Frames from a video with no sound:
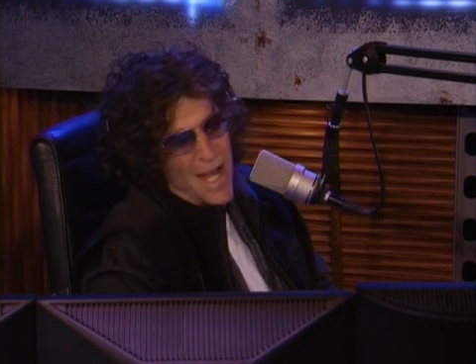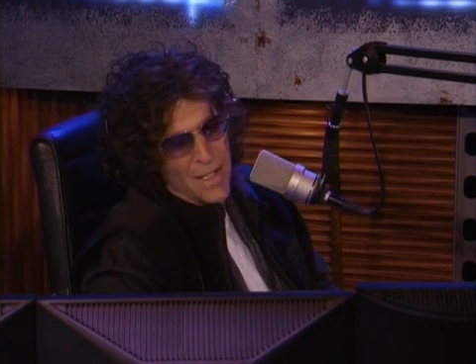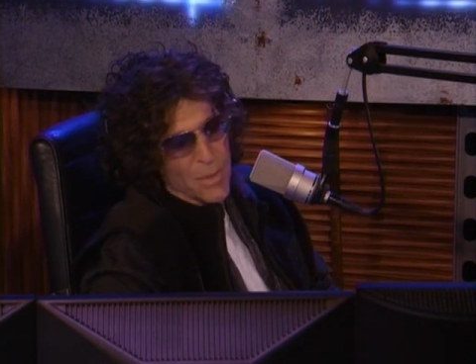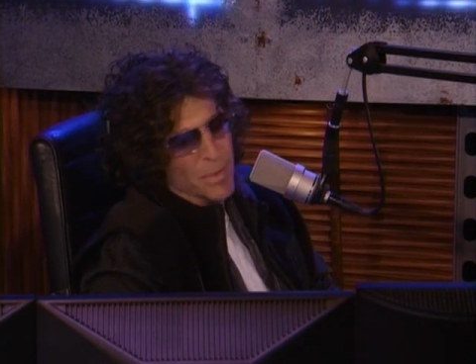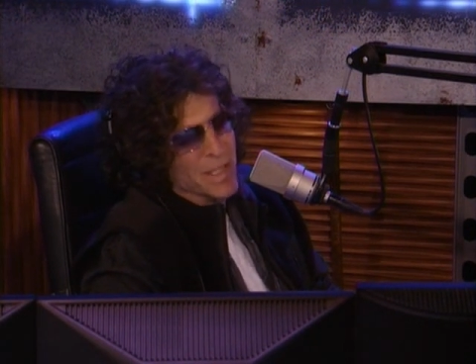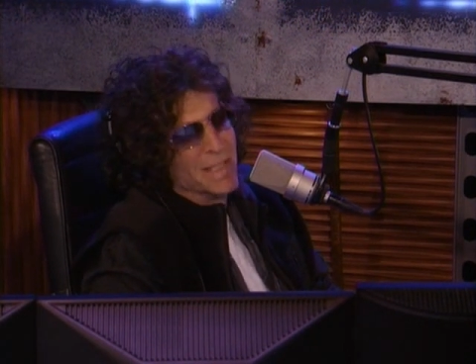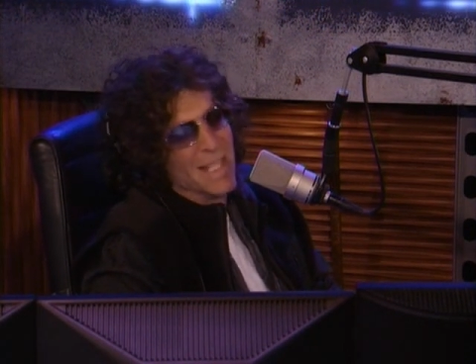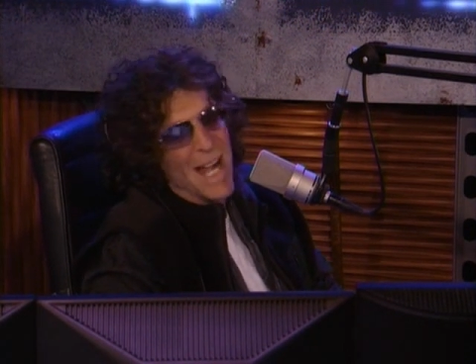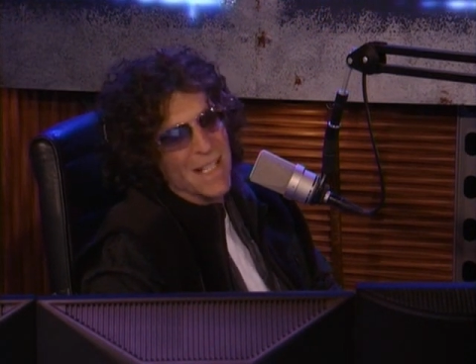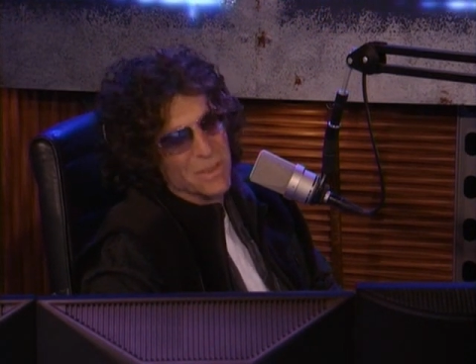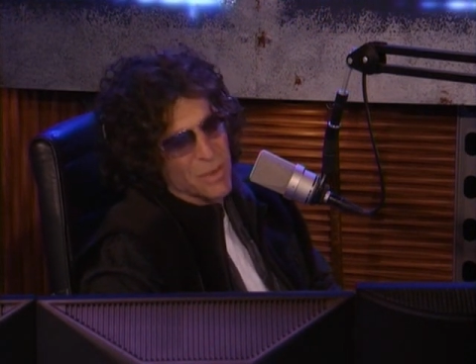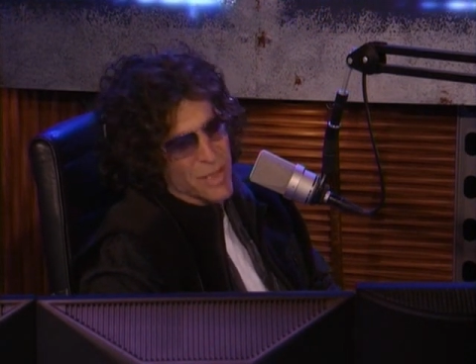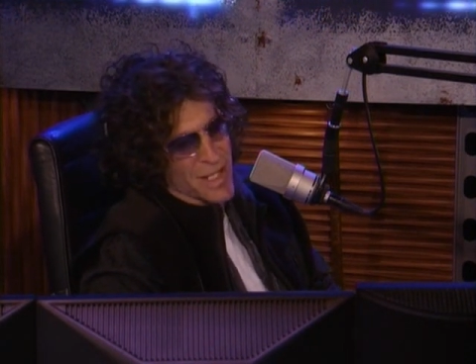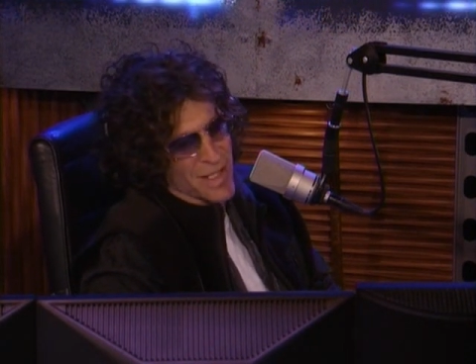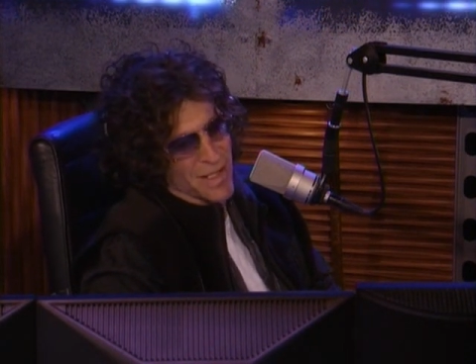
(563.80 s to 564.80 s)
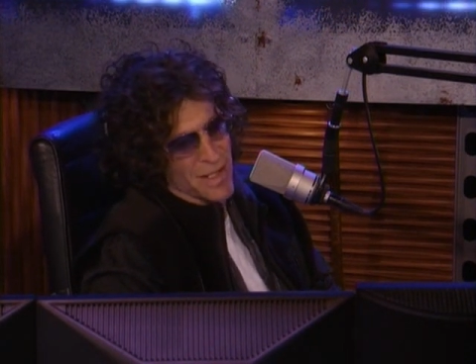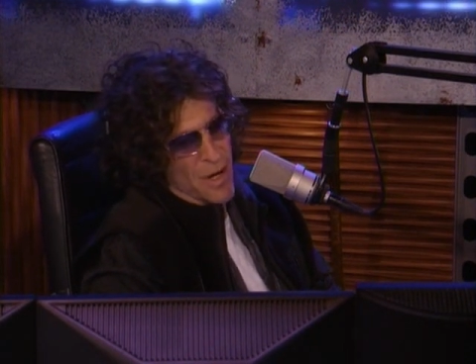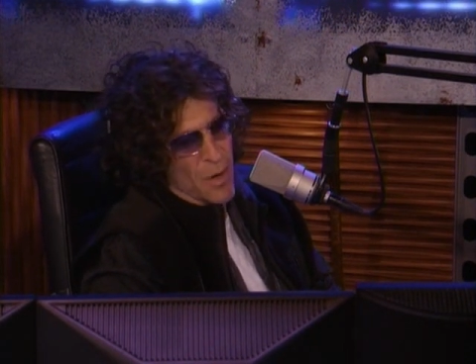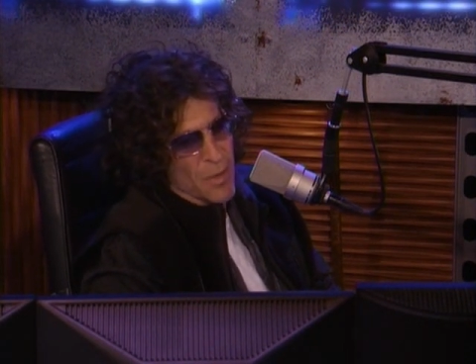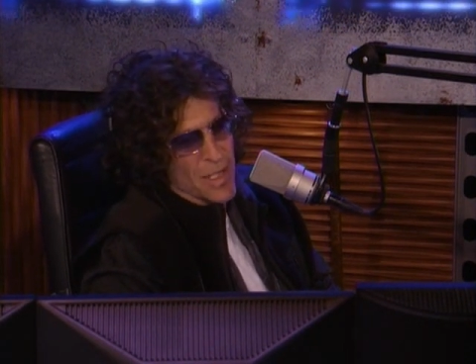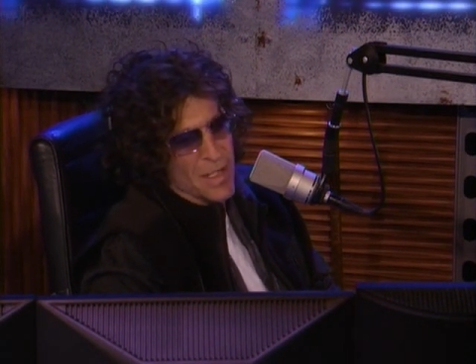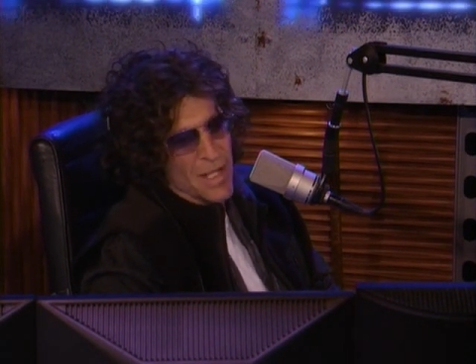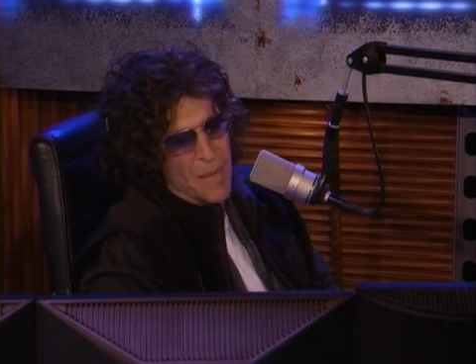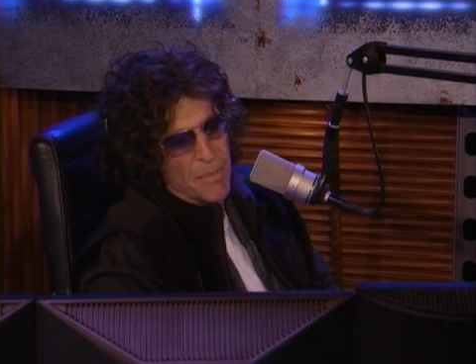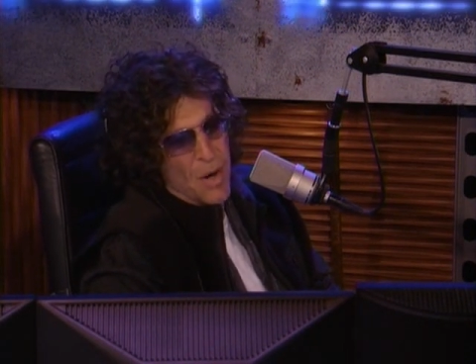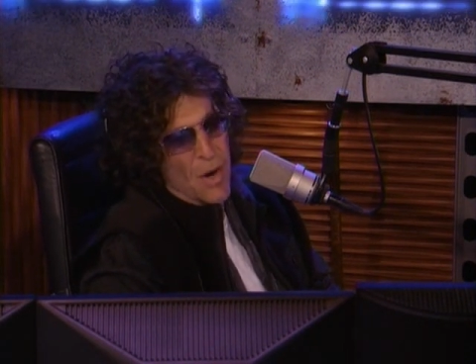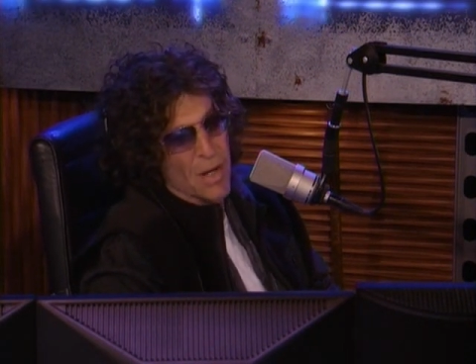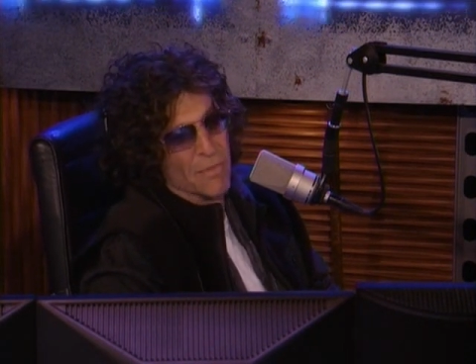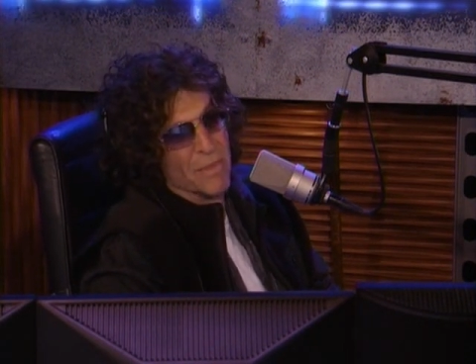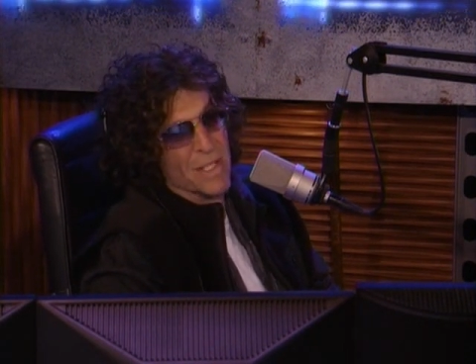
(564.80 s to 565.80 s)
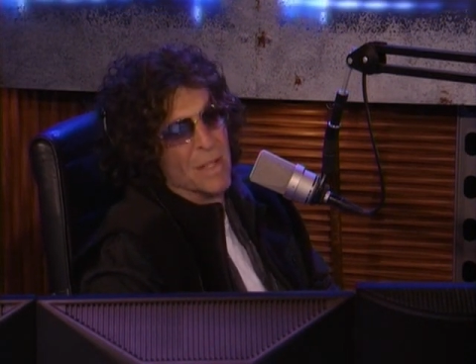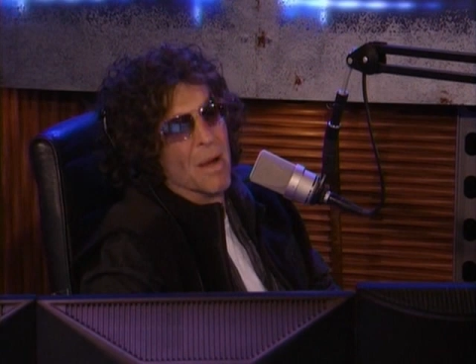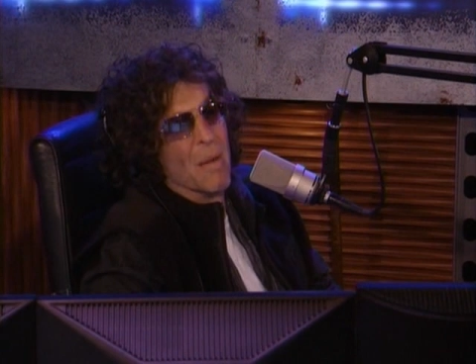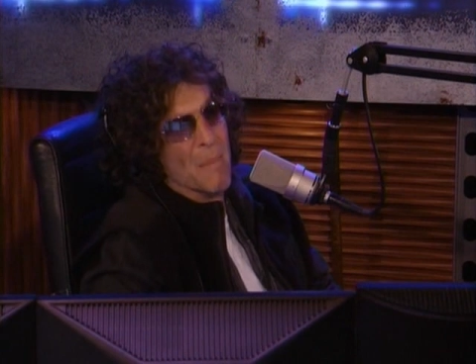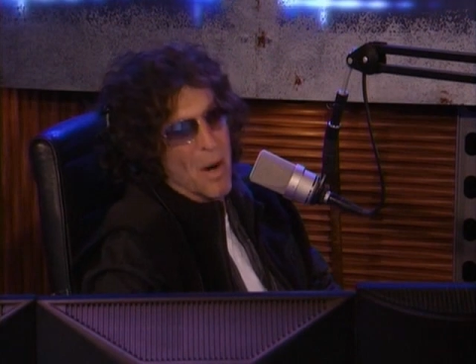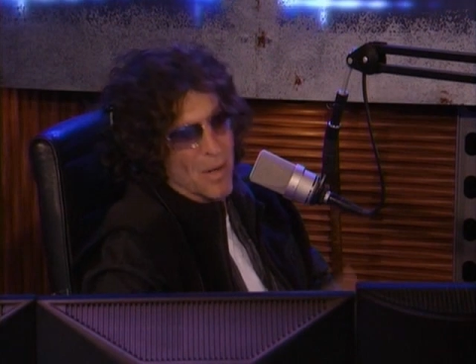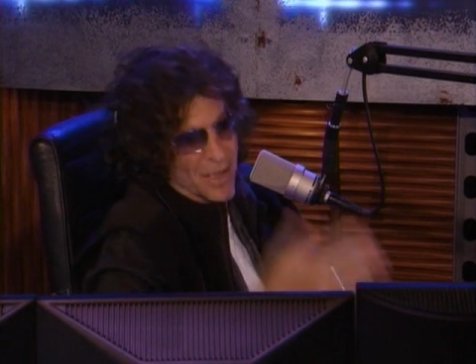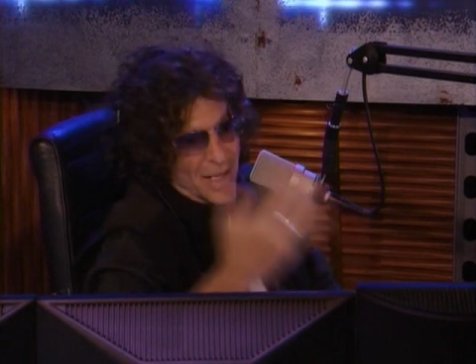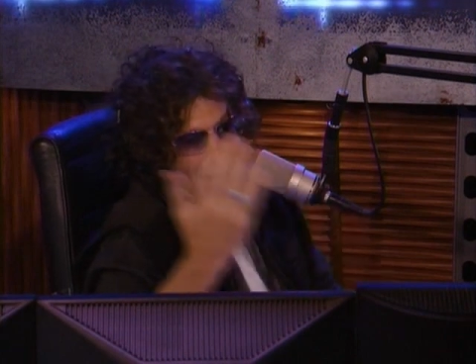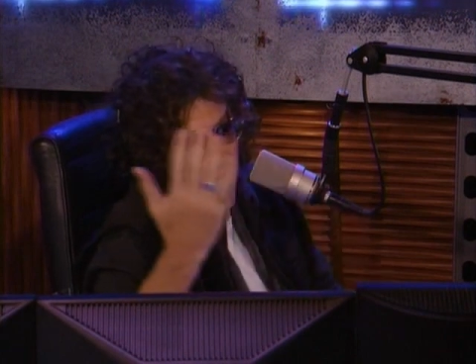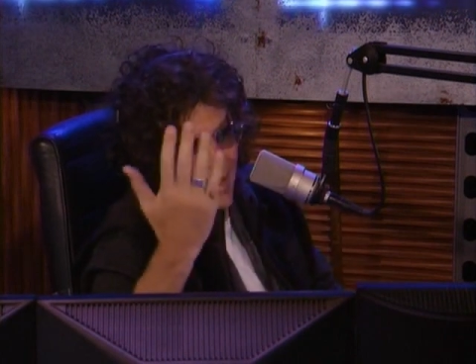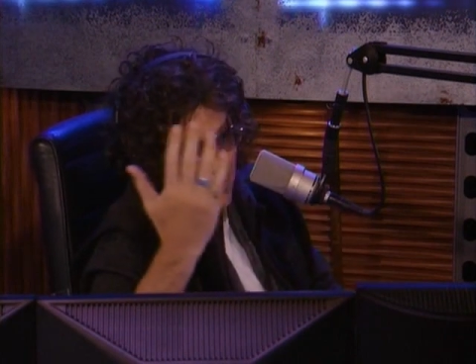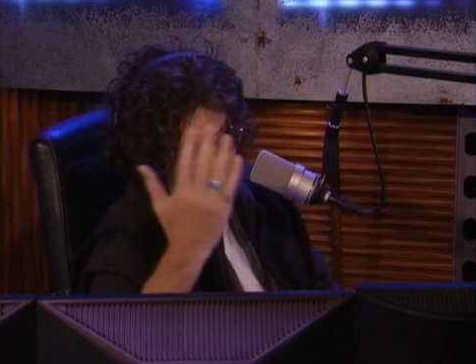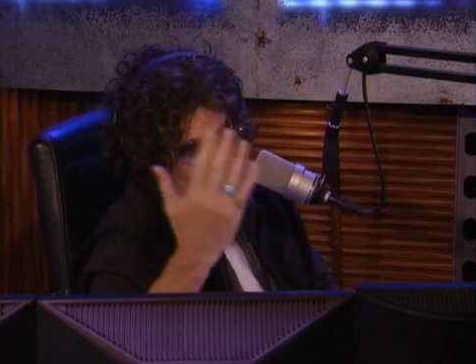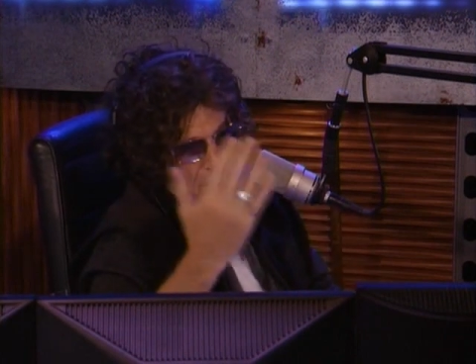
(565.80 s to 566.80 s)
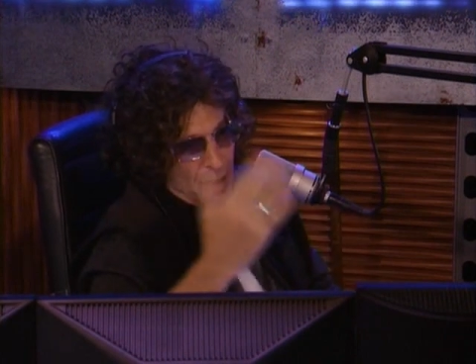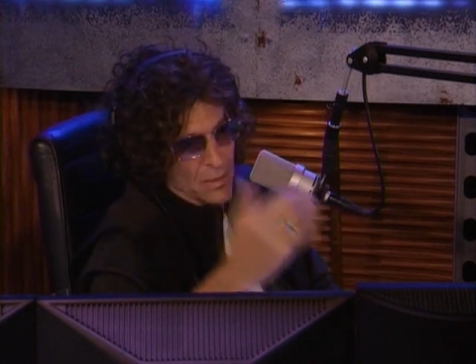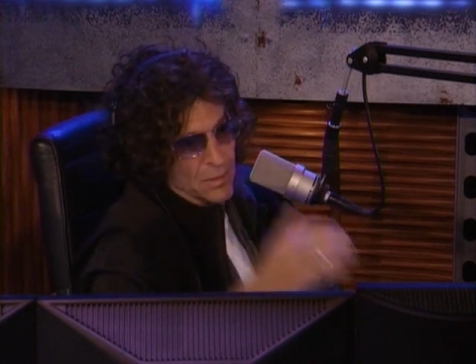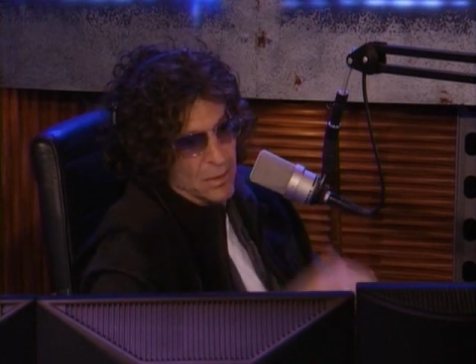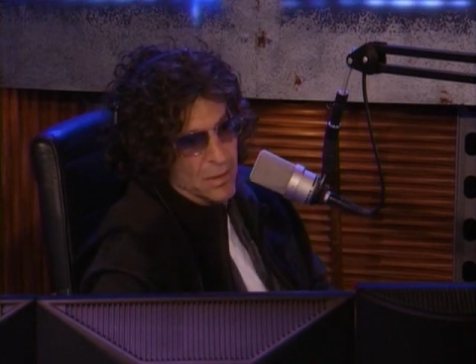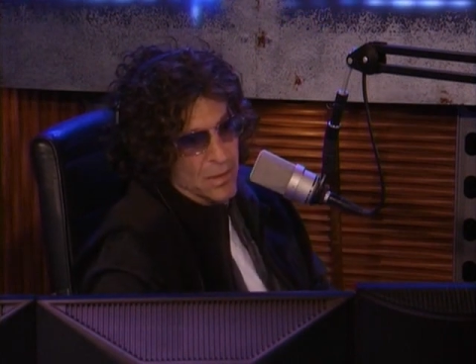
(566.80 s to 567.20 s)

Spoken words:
I know, but the doctor doesn't know. He's not part of the American Idol show.